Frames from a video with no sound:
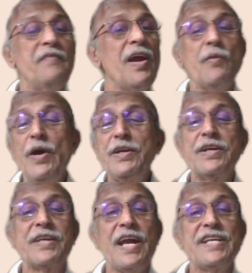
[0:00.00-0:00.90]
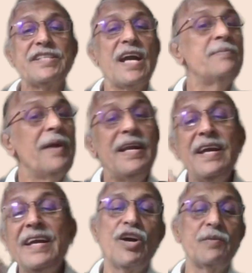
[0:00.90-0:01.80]
we avoided cash and made
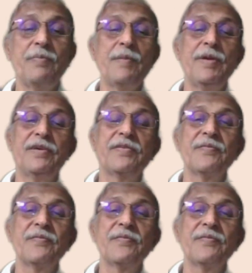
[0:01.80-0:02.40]
a card payment.